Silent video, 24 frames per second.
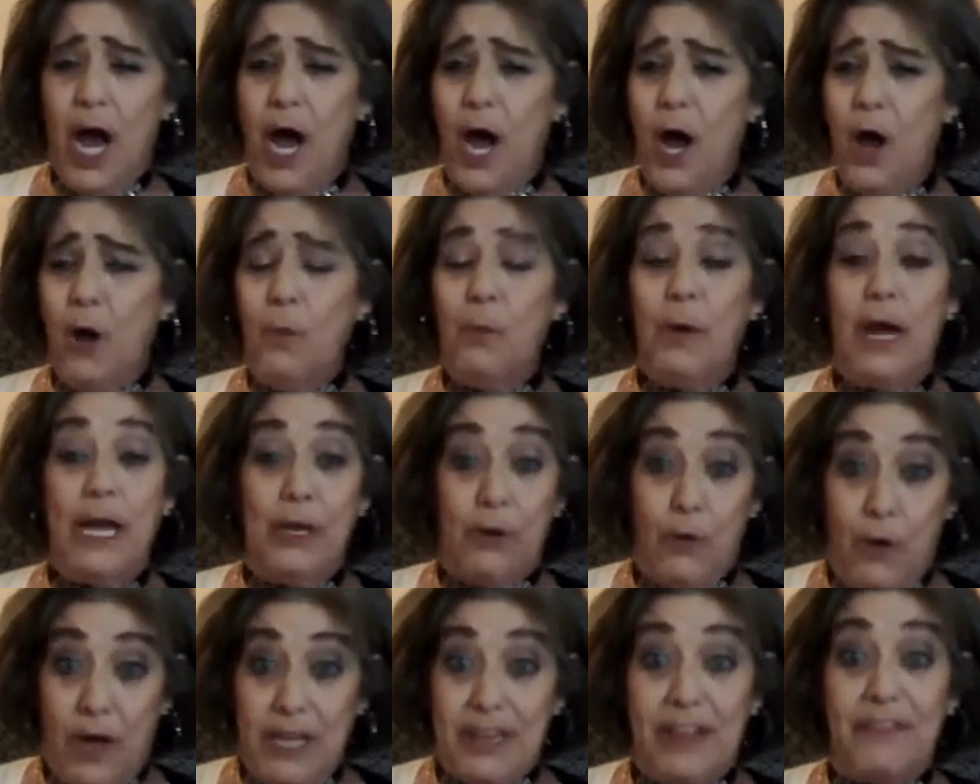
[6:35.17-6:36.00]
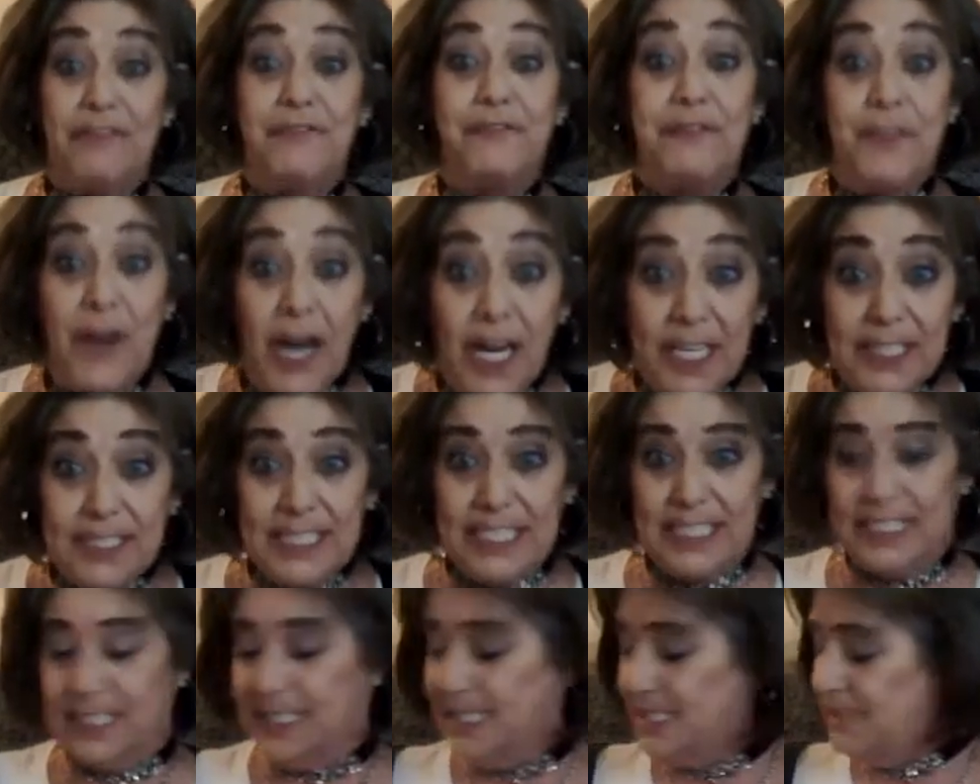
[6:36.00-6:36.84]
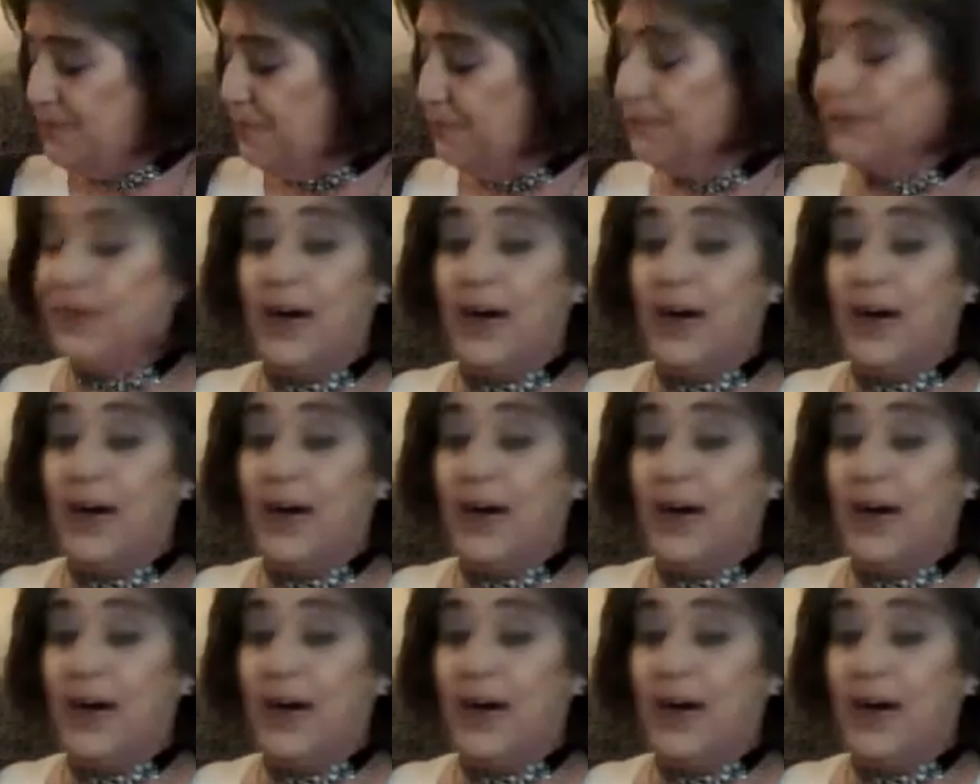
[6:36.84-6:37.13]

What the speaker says: oh my God, the funniest